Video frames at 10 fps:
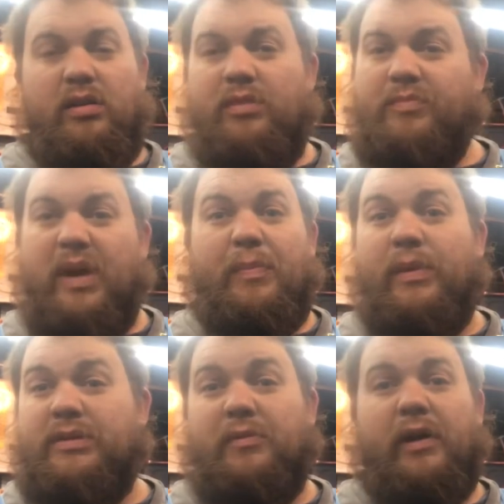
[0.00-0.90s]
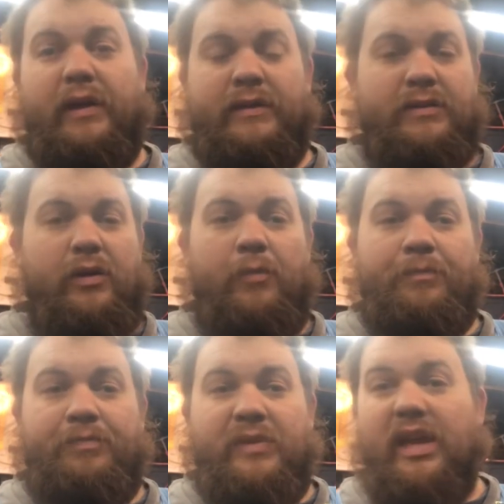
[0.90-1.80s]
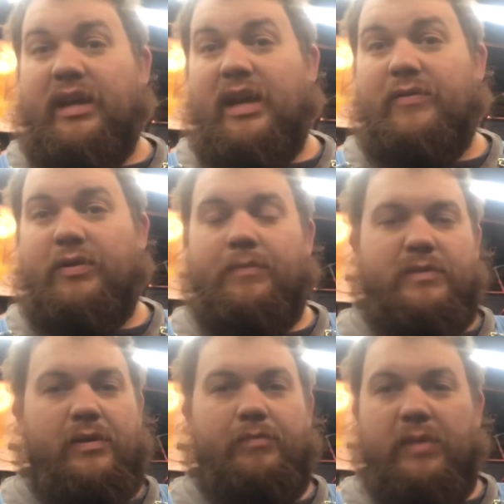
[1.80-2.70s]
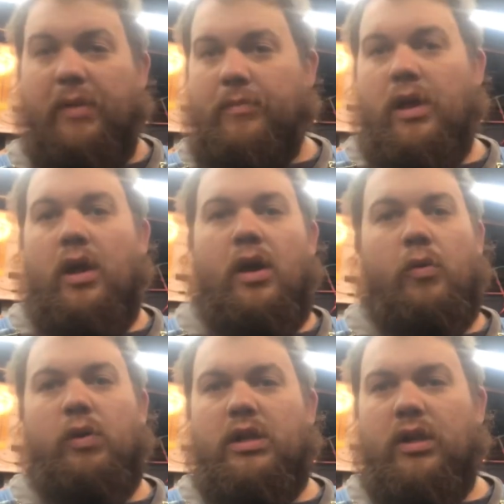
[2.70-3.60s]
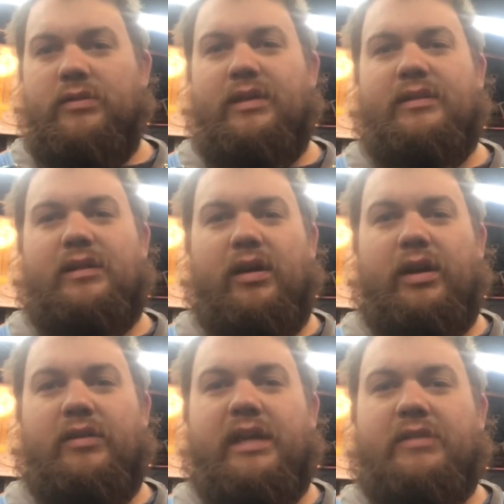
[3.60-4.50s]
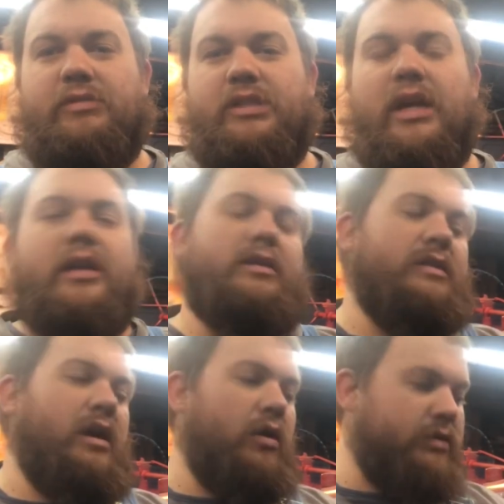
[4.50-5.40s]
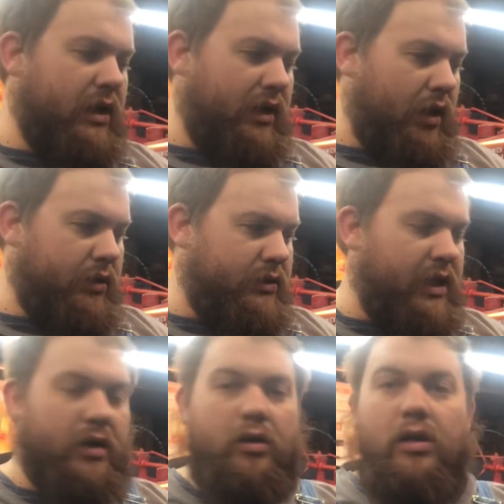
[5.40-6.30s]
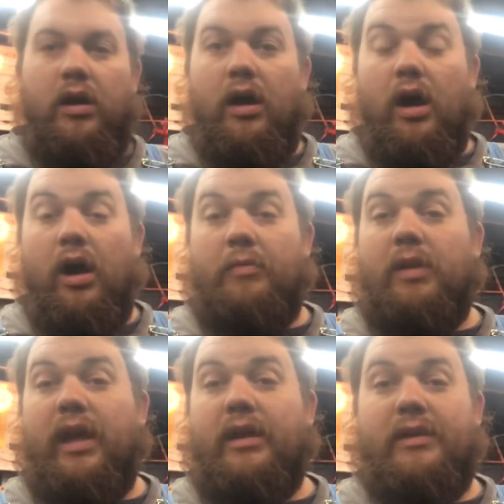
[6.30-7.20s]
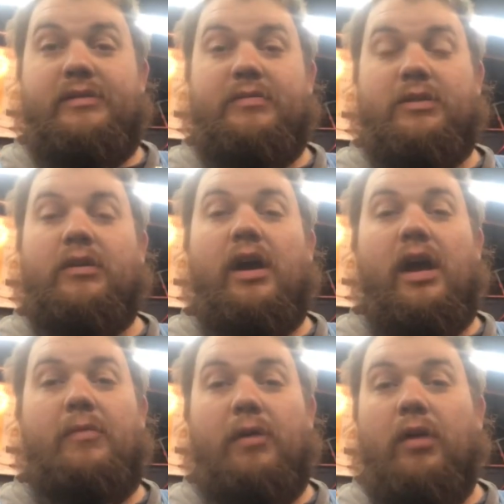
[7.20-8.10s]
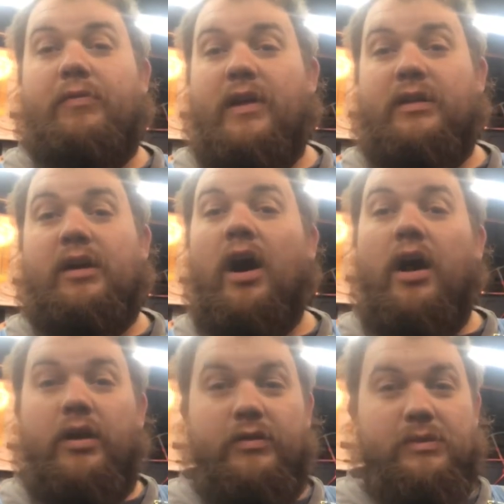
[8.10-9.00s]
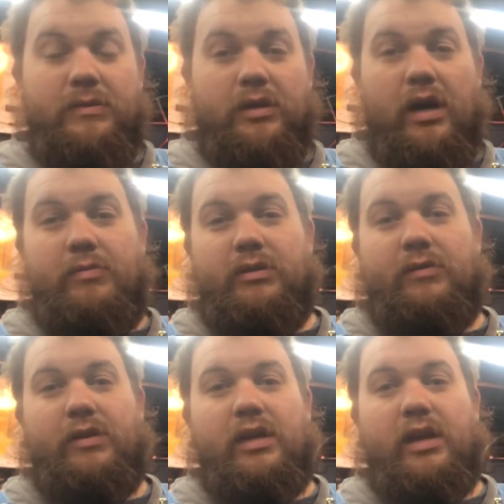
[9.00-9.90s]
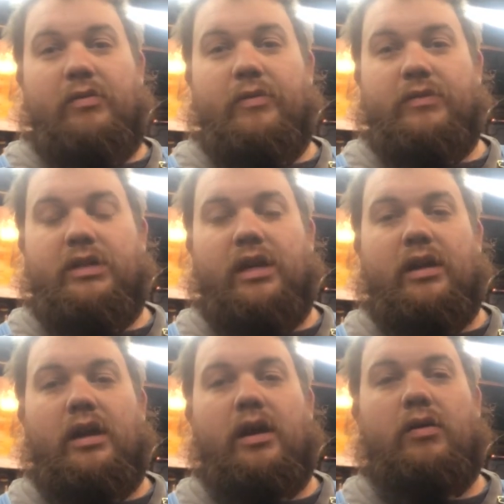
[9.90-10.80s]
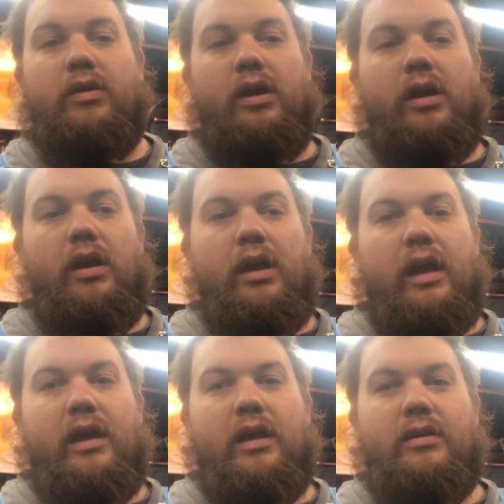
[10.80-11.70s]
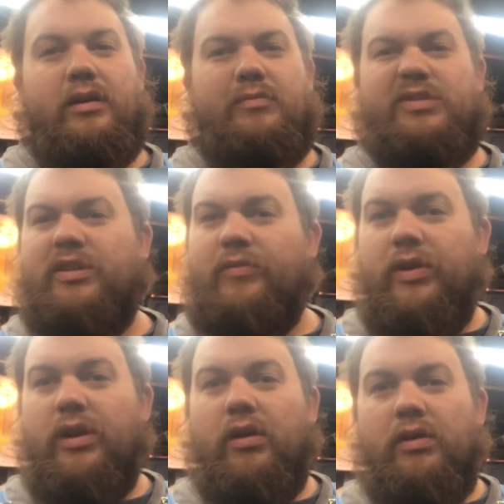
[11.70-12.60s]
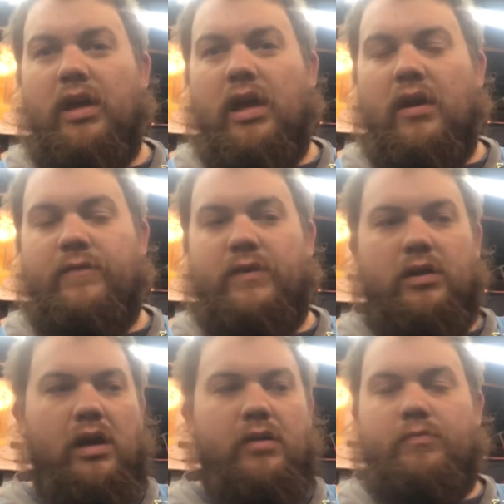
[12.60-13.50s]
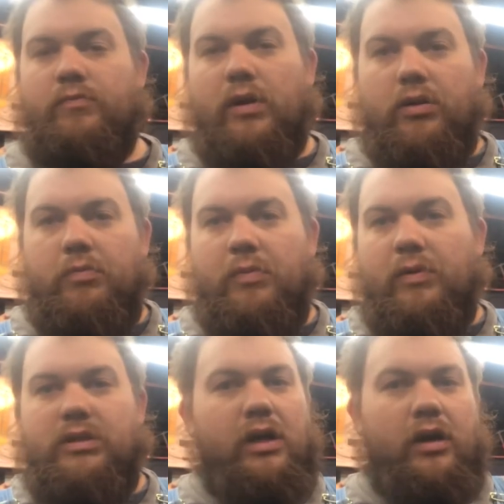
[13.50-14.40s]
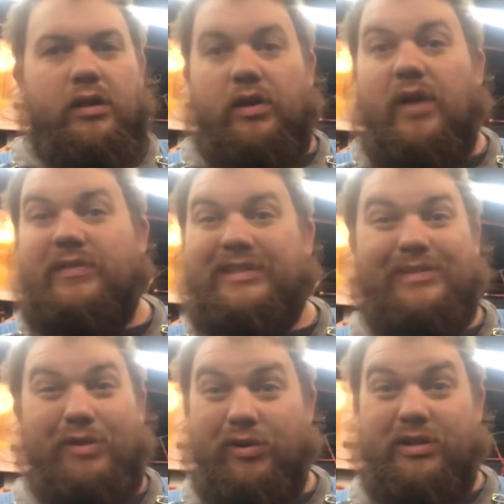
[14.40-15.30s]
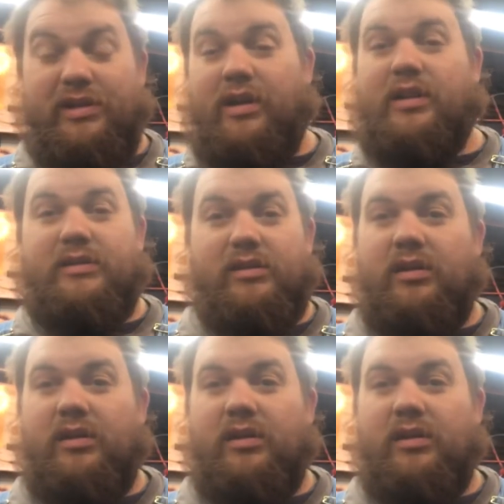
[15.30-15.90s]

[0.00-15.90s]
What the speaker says: a couple months away, so got to get after it. So, yep. We'll close things out here. Thanks for checking us out, checking out the channel. Like and subscribe. We've had a ton of new subscribers. I want to thank everybody for checking it out. And share the video if you got a group you want to share it in that you haven't seen me already. Share it, because